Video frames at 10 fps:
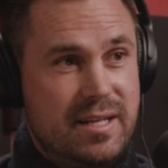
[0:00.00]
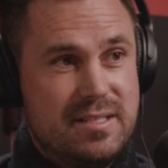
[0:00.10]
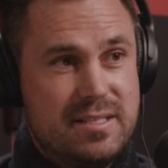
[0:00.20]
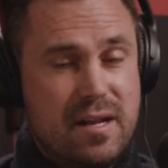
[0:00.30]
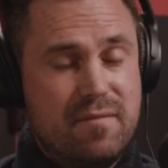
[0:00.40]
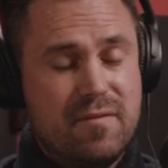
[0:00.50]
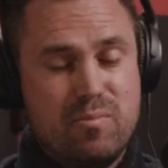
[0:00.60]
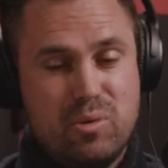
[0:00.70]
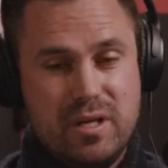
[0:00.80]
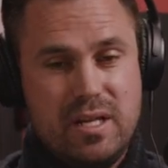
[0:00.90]
Instead of
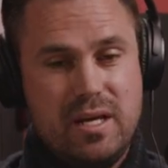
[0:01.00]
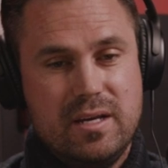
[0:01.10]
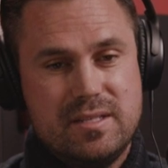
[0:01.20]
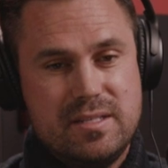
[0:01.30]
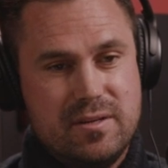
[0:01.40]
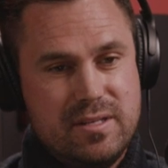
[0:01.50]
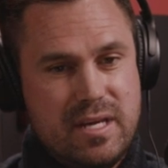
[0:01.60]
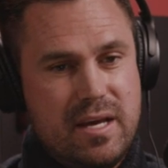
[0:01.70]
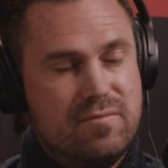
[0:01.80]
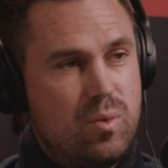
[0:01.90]
completing a Series
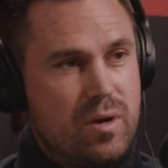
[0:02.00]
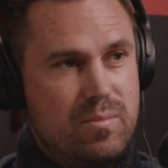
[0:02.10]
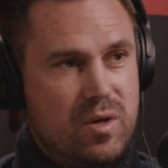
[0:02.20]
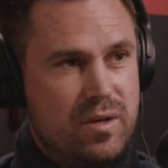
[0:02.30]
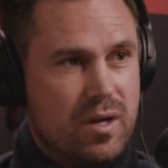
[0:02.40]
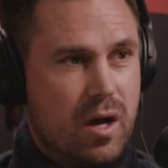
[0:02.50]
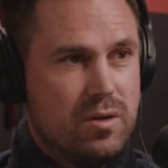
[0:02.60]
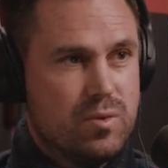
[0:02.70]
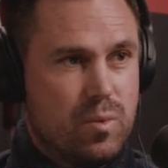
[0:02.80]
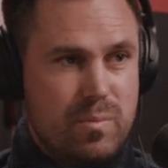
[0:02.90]
A of $20 million,
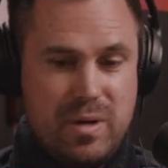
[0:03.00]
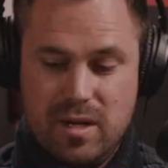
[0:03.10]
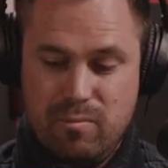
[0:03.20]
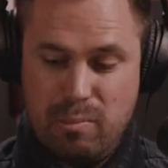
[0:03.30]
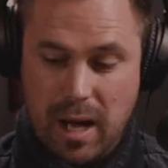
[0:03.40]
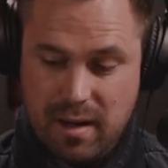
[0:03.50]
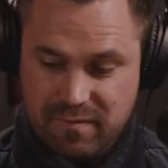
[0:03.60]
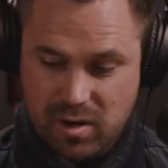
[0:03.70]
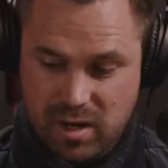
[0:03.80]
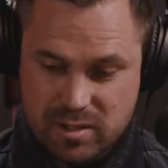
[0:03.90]
we're being bought
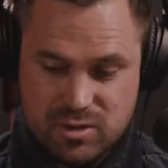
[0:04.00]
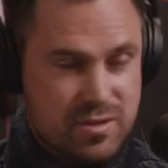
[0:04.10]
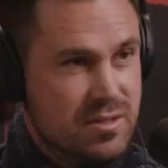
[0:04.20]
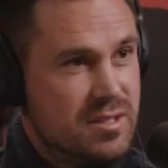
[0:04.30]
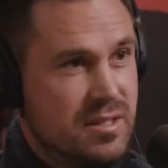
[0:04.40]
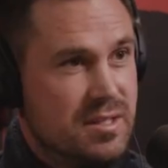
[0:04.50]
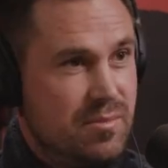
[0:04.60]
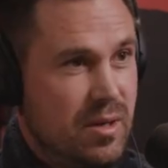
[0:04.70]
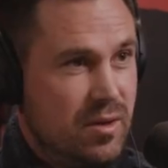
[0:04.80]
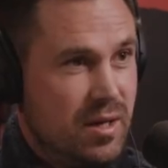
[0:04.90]
for
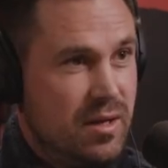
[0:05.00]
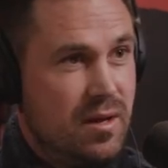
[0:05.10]
$160 million.